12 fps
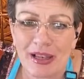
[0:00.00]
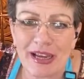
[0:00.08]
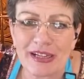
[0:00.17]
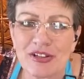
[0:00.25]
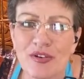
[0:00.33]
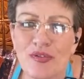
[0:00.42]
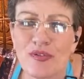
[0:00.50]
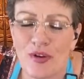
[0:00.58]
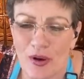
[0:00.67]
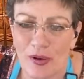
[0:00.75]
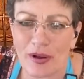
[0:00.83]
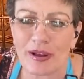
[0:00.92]
Lisa
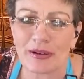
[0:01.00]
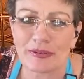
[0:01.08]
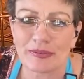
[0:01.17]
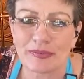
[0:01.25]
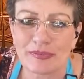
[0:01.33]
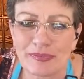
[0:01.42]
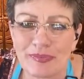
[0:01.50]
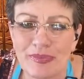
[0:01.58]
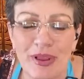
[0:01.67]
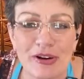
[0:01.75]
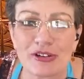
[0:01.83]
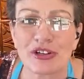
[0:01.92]
Folk,
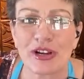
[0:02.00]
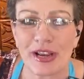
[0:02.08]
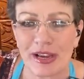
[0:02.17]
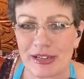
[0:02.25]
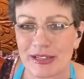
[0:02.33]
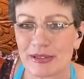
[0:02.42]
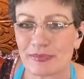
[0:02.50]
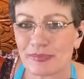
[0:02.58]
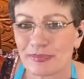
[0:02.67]
there she is.